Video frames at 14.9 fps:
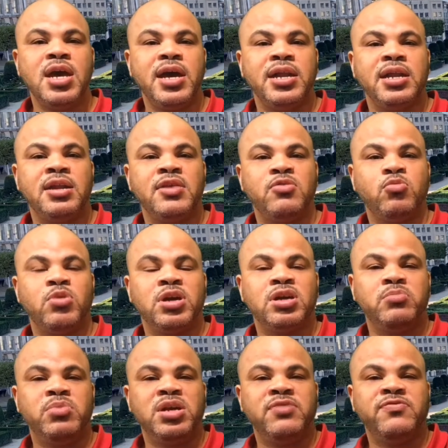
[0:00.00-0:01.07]
and another one
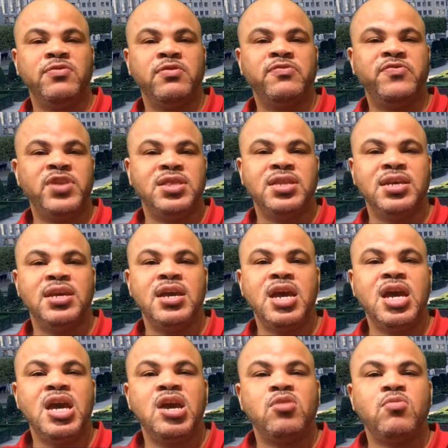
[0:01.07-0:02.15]
could be for $50.
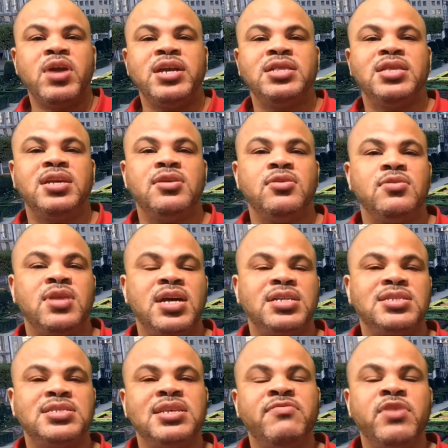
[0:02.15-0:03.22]
Right there,
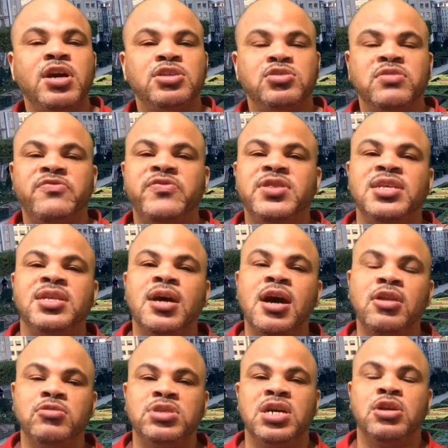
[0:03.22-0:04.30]
that's
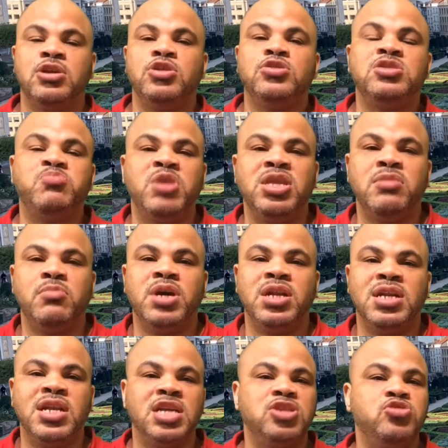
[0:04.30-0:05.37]
$750 out of your spending money
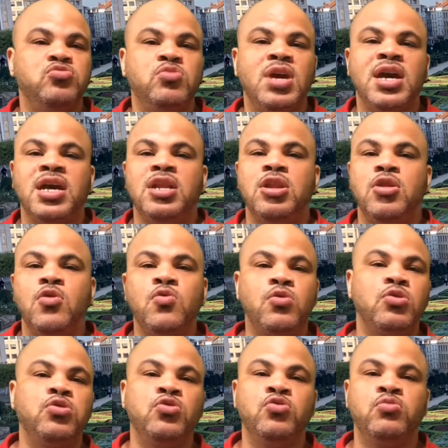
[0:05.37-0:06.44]
that you had no
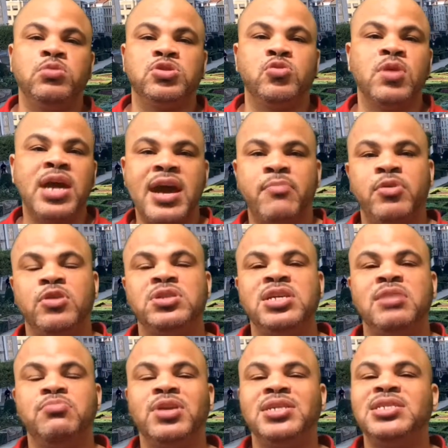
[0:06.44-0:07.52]
clue was going to happen or
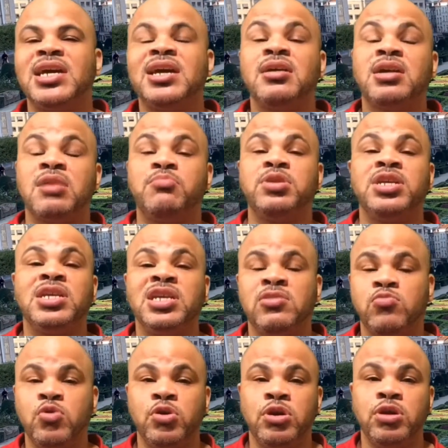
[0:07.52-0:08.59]
take place. That could completely
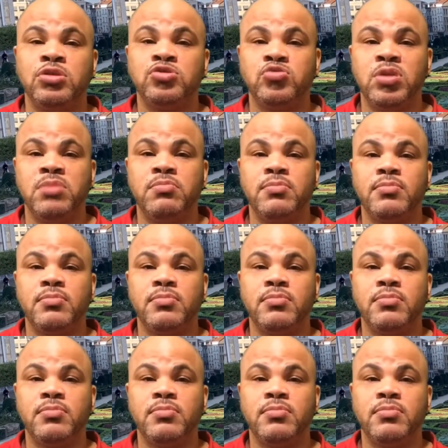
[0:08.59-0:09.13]
ruin your trip,